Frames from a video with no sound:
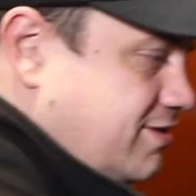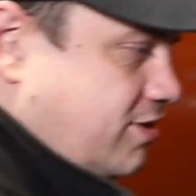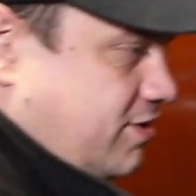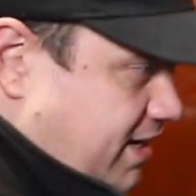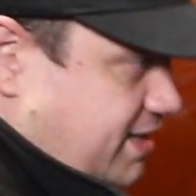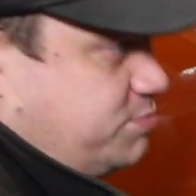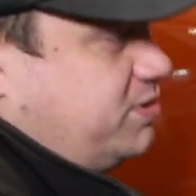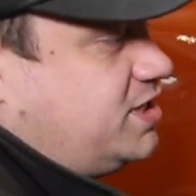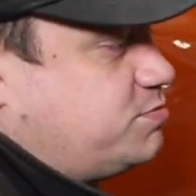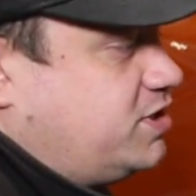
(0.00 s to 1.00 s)
Hawk
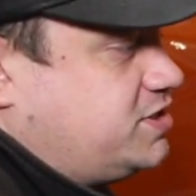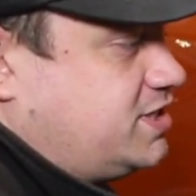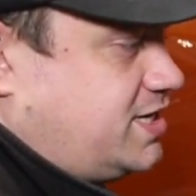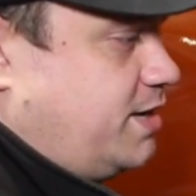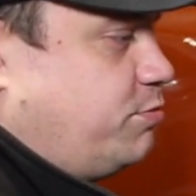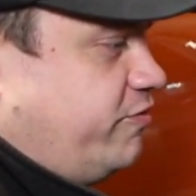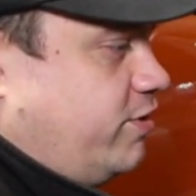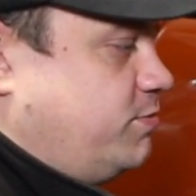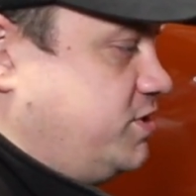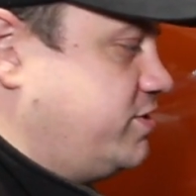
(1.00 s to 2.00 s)
HPS pads, that's high
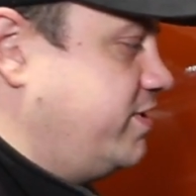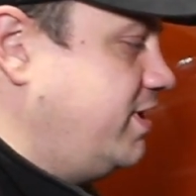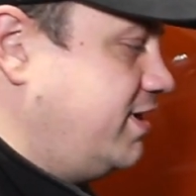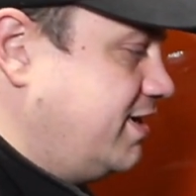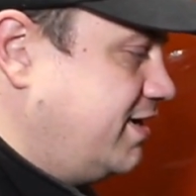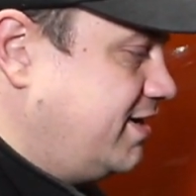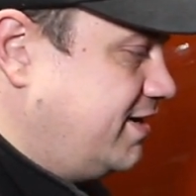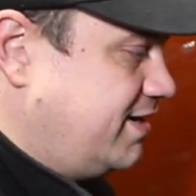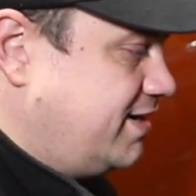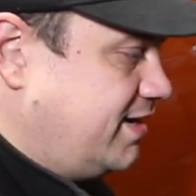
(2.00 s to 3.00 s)
performance street.
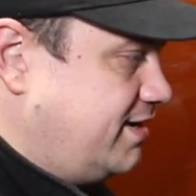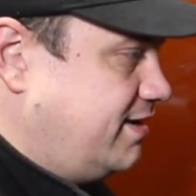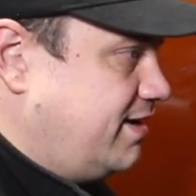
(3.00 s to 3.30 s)
And